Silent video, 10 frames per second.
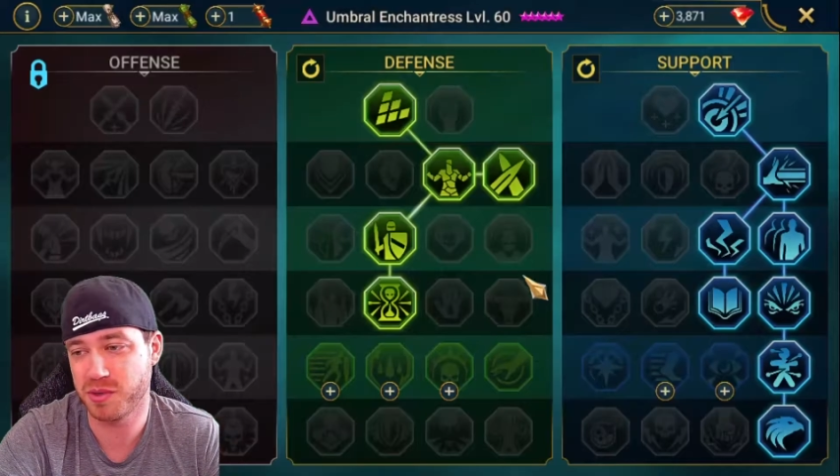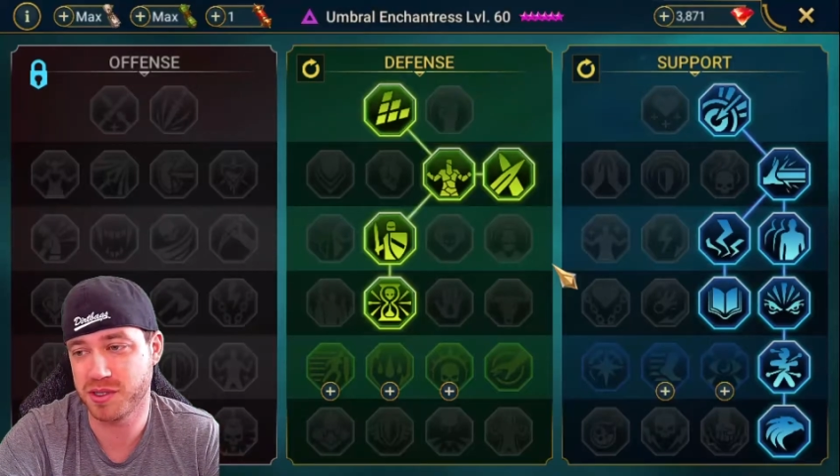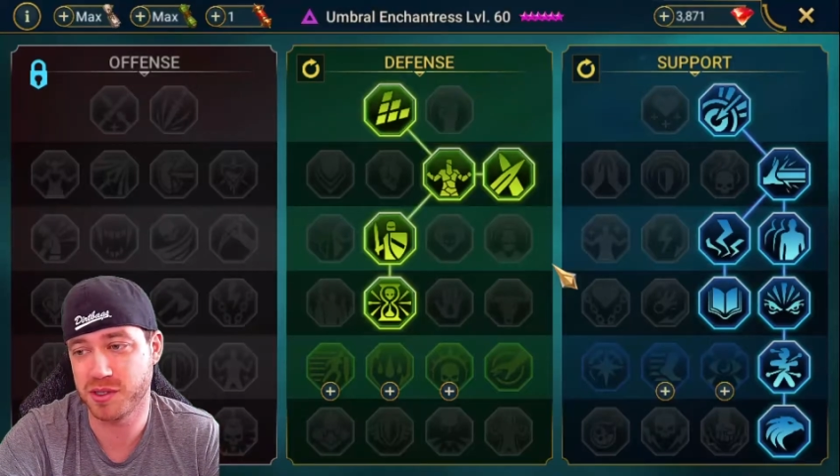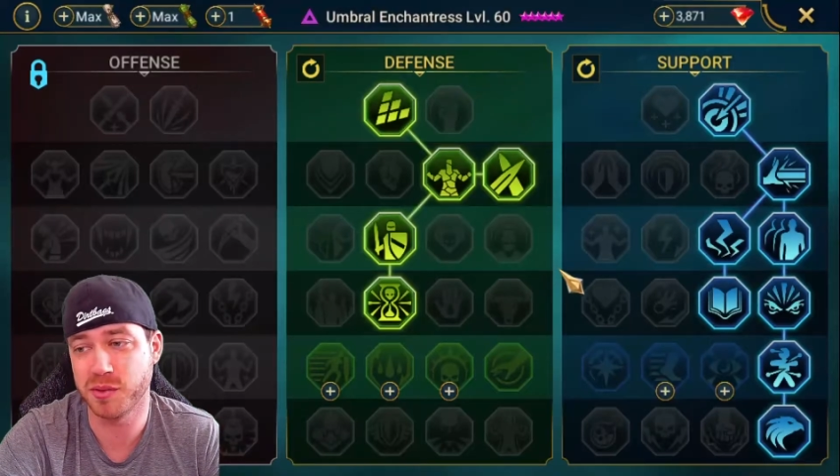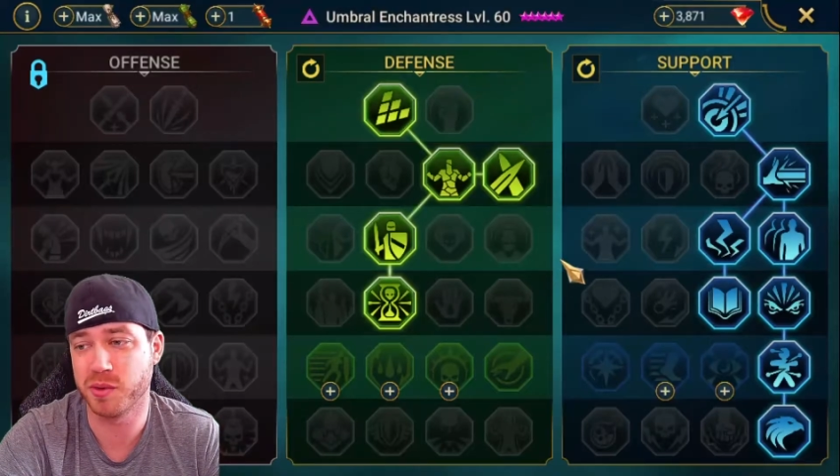
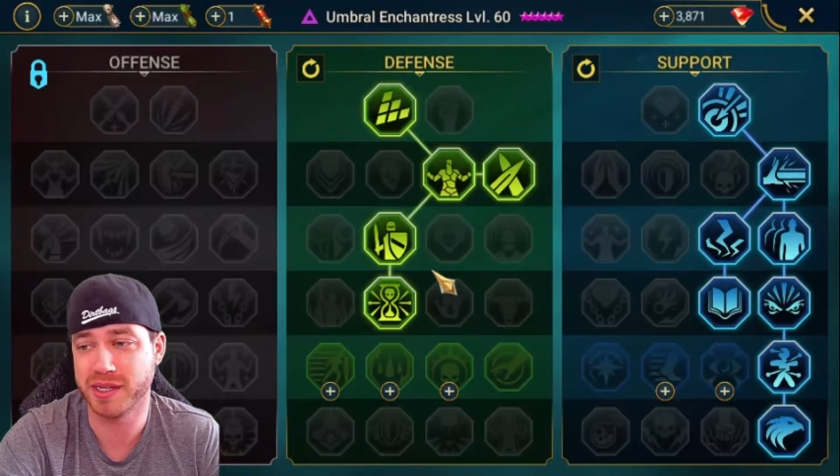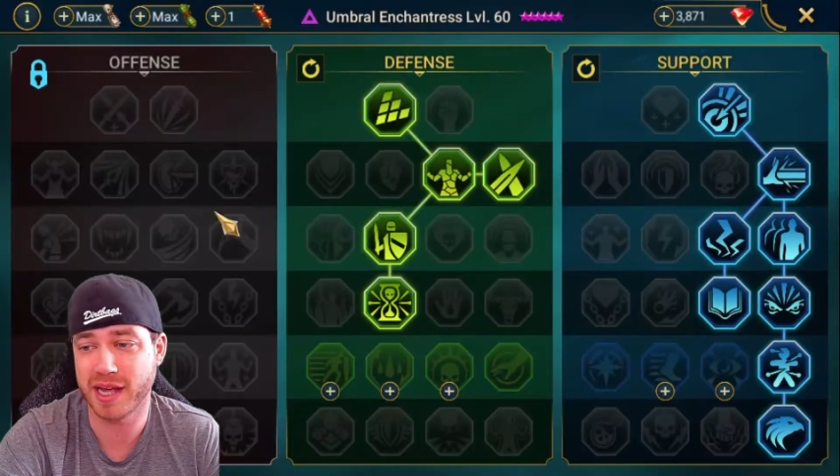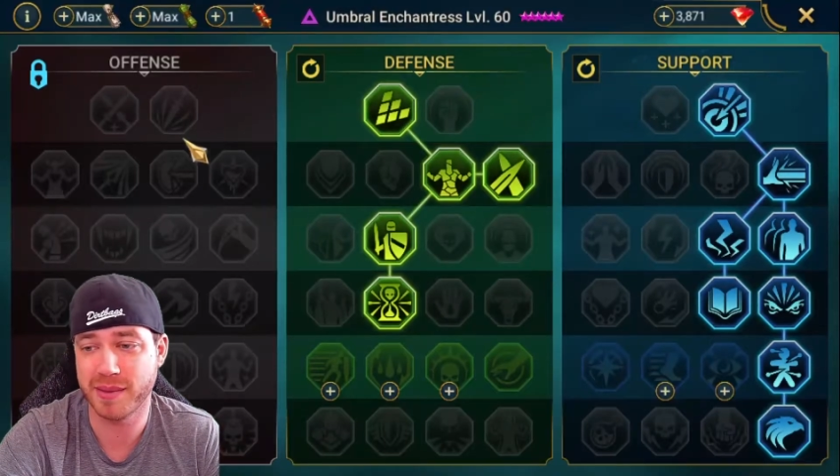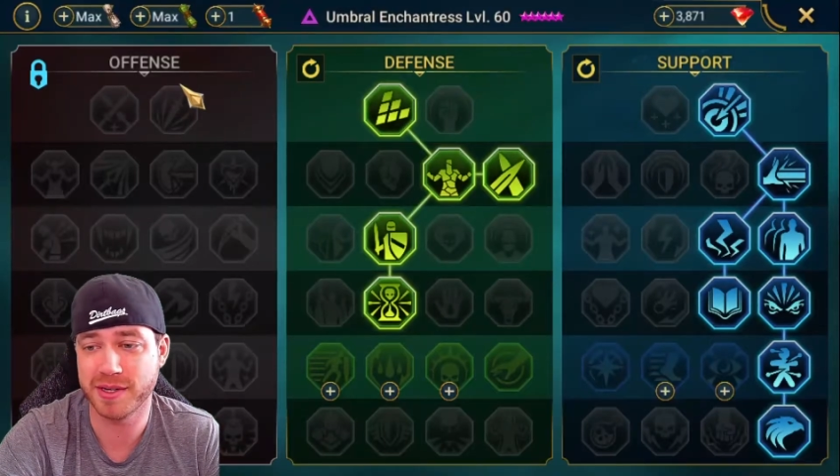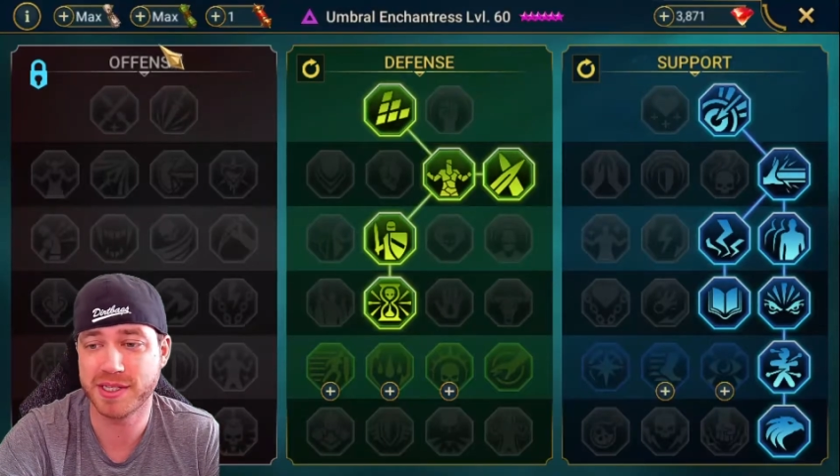do more
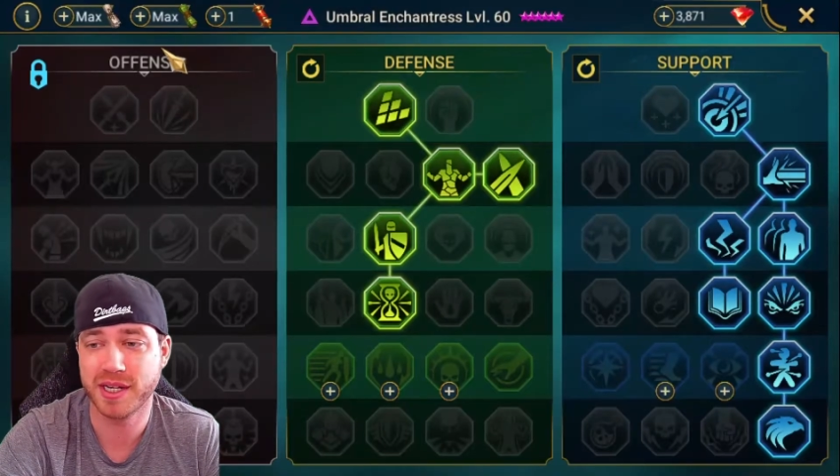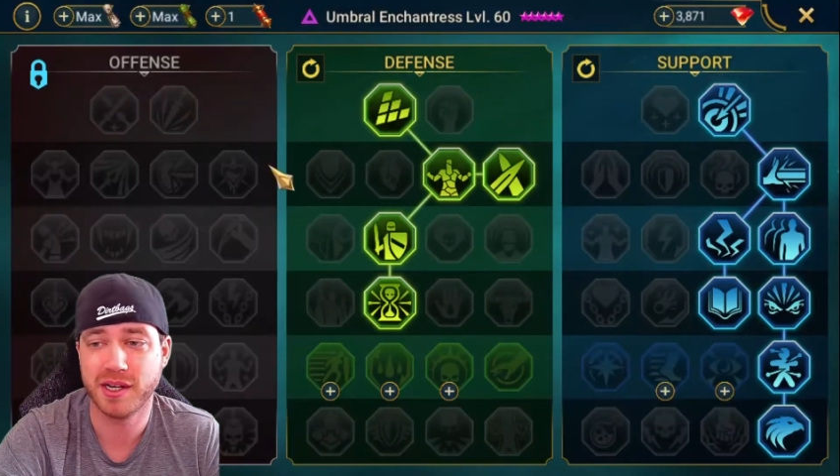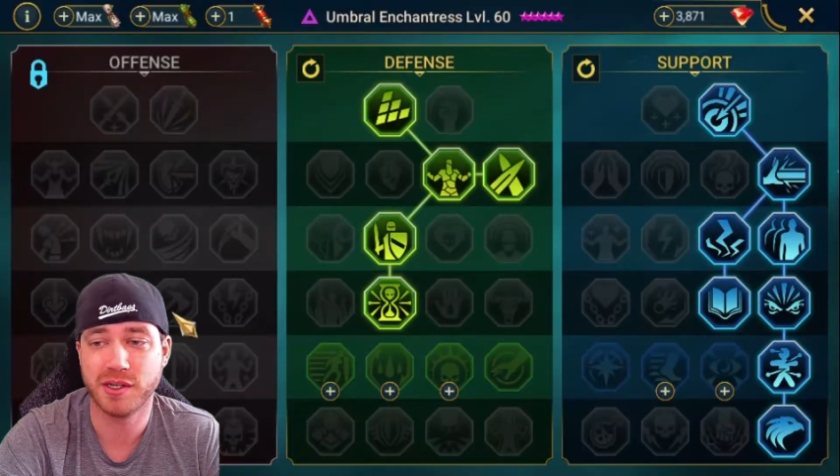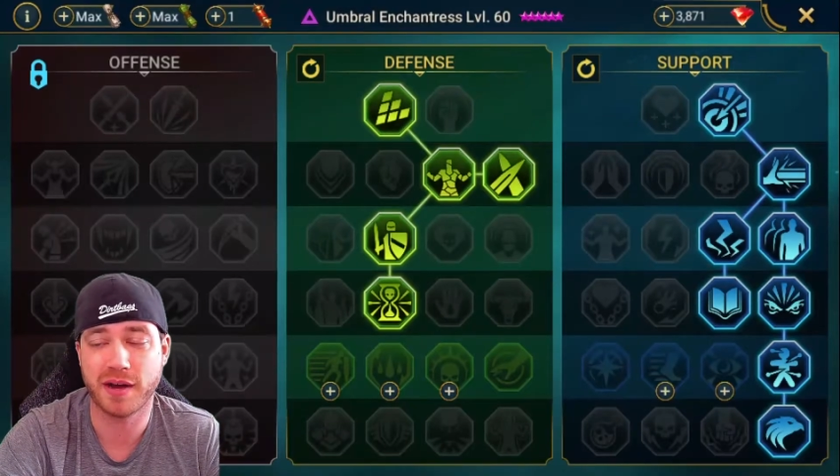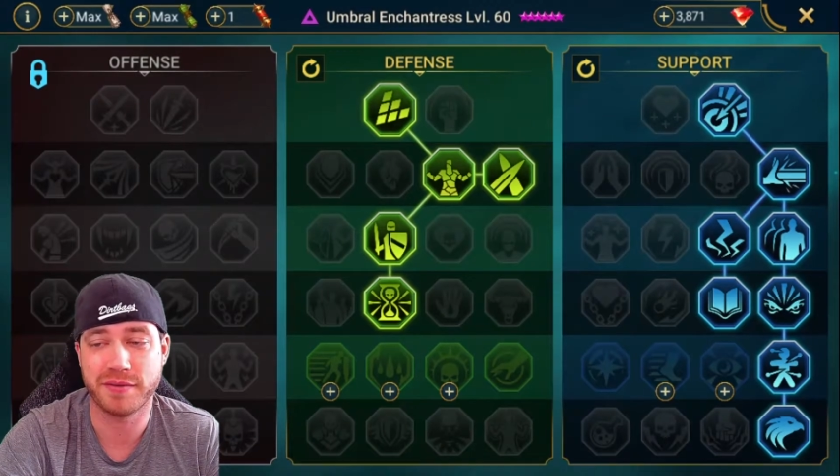damage,
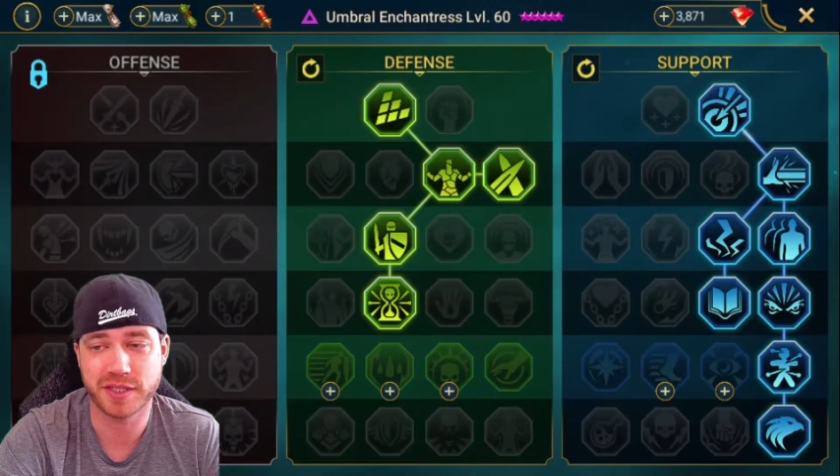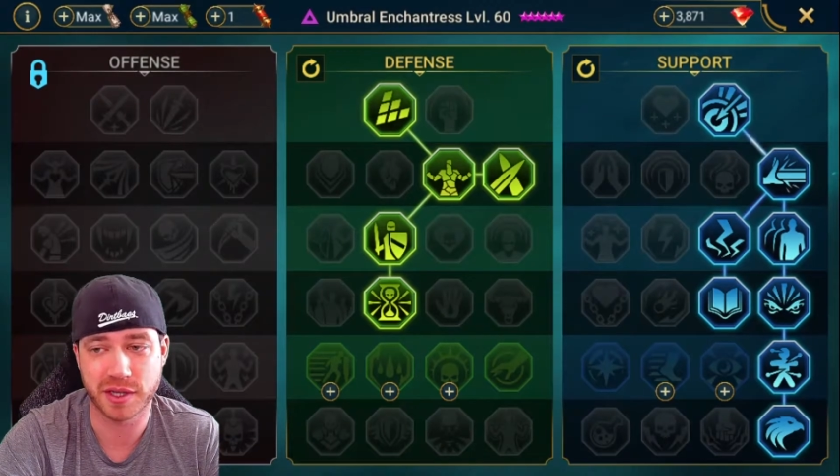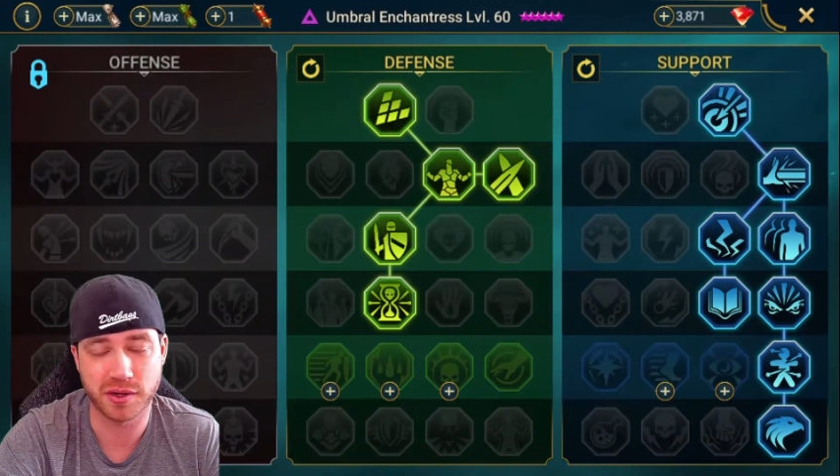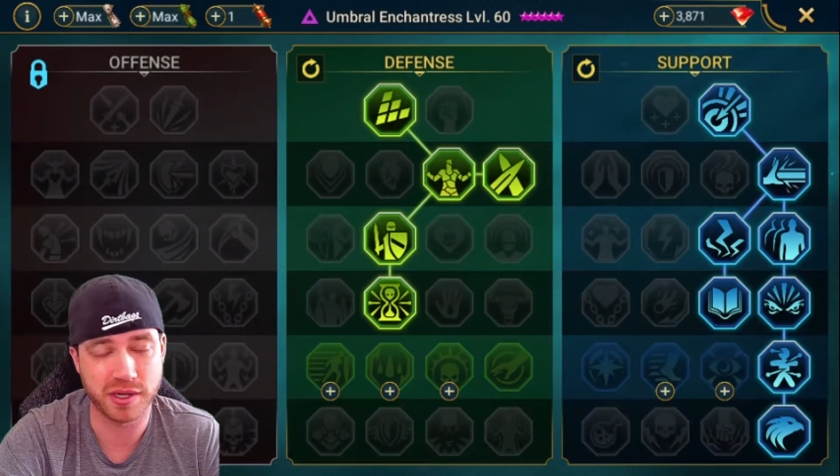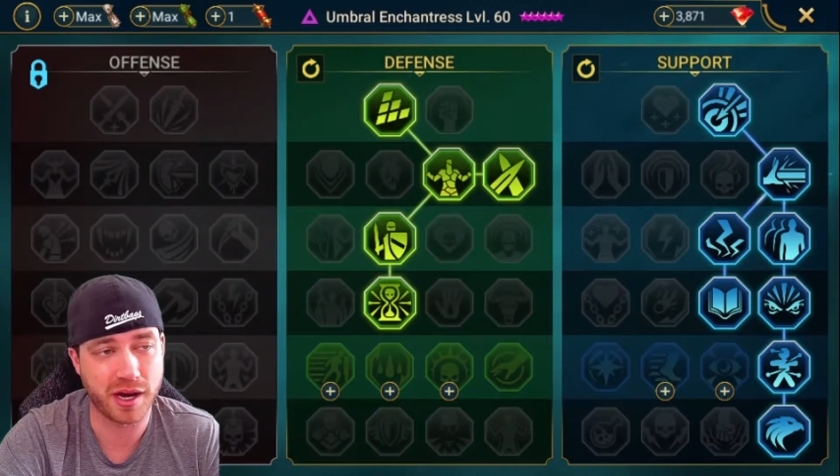obviously go on
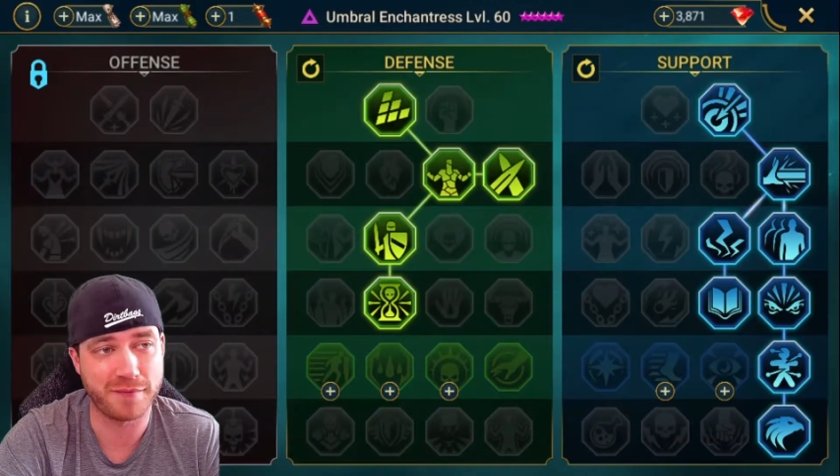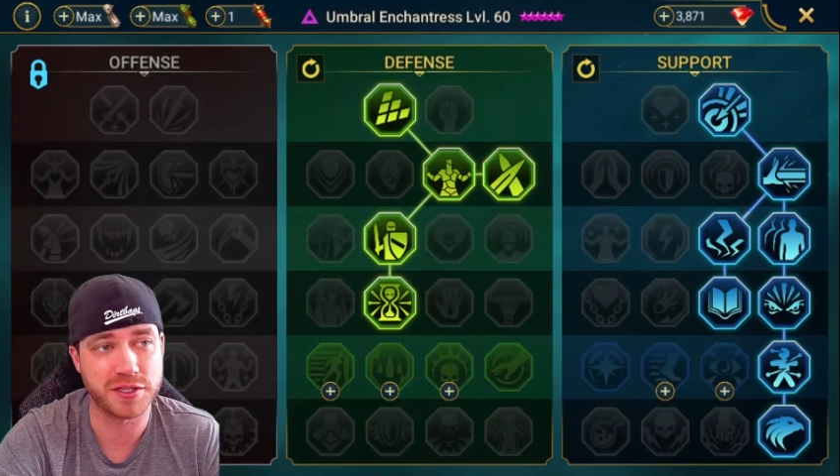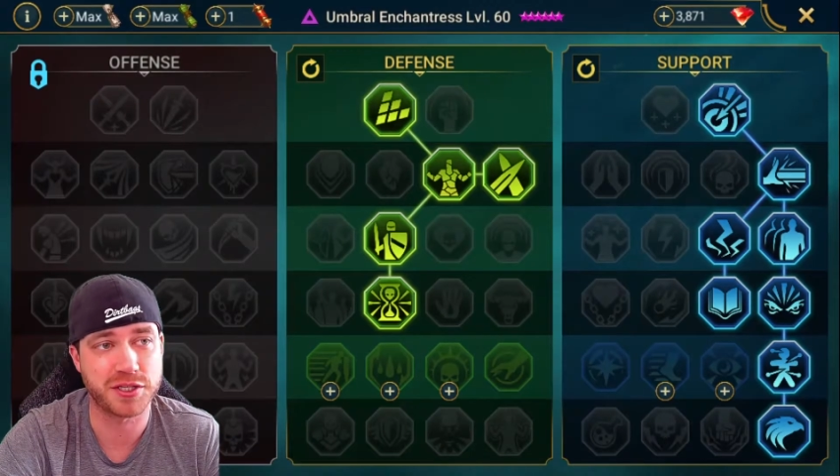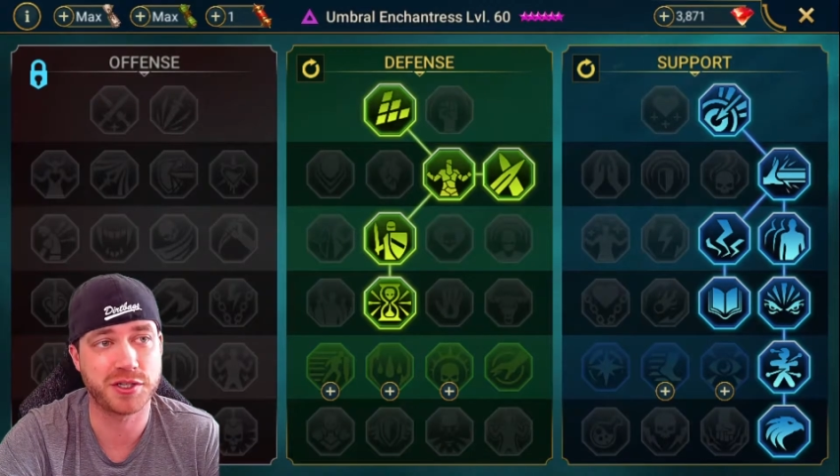the offense tree.